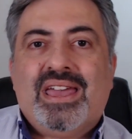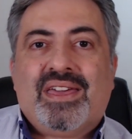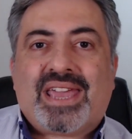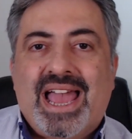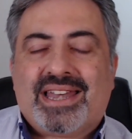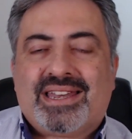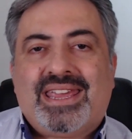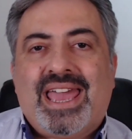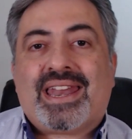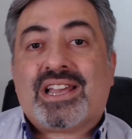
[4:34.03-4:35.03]
can
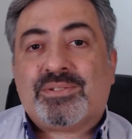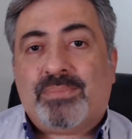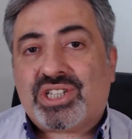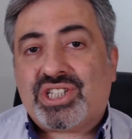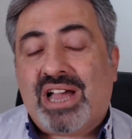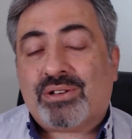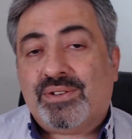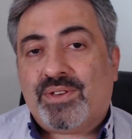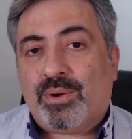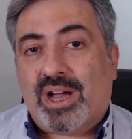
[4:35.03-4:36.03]
get as much out of
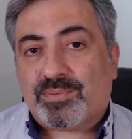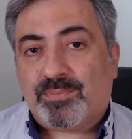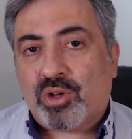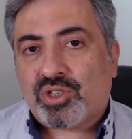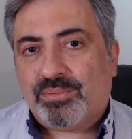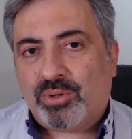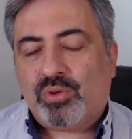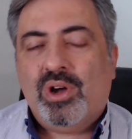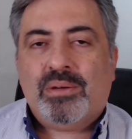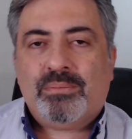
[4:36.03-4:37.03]
you as possible
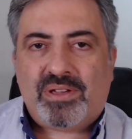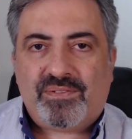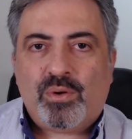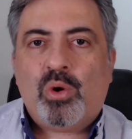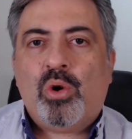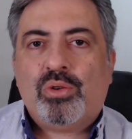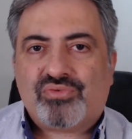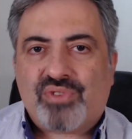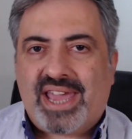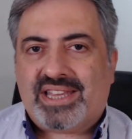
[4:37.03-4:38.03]
before
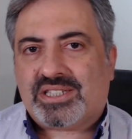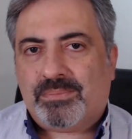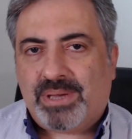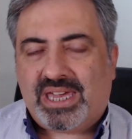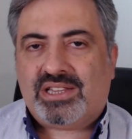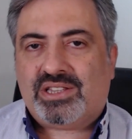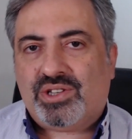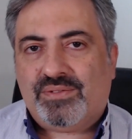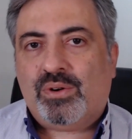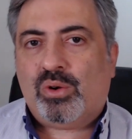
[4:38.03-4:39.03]
rates begin to
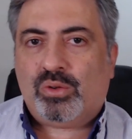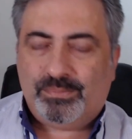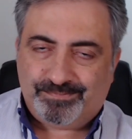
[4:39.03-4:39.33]
fall.